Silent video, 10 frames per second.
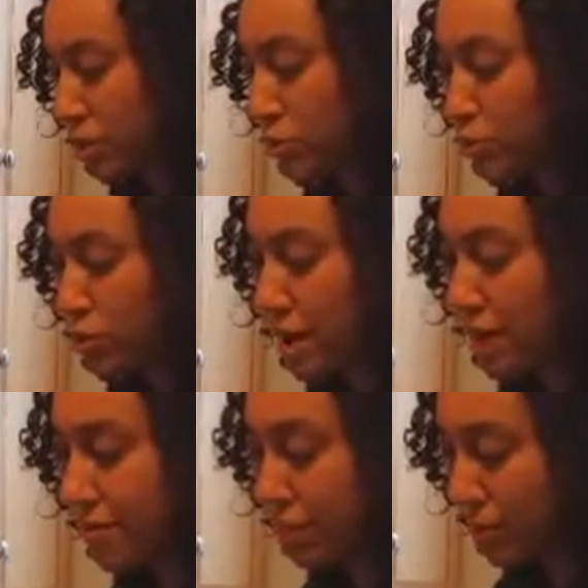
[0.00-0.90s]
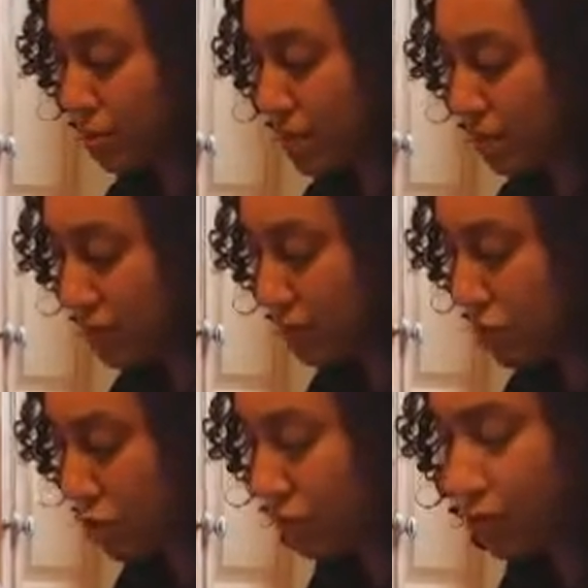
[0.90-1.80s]
You do have a little bit left
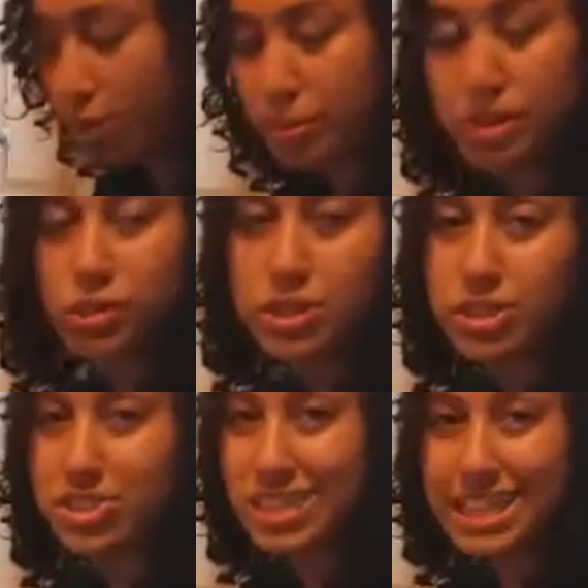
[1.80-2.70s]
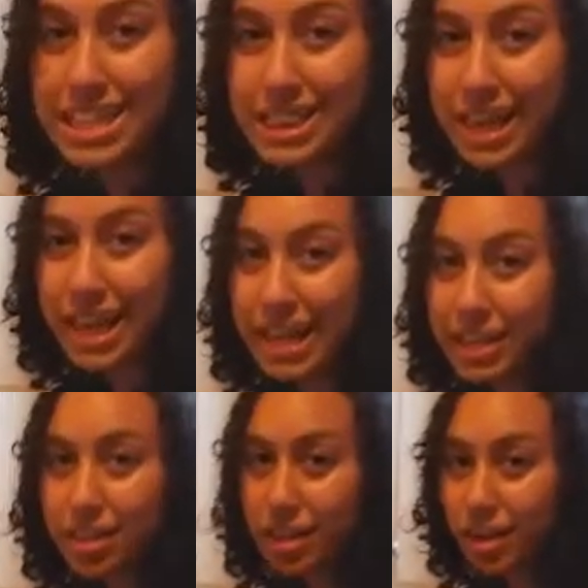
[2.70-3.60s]
over, but you could just eat that.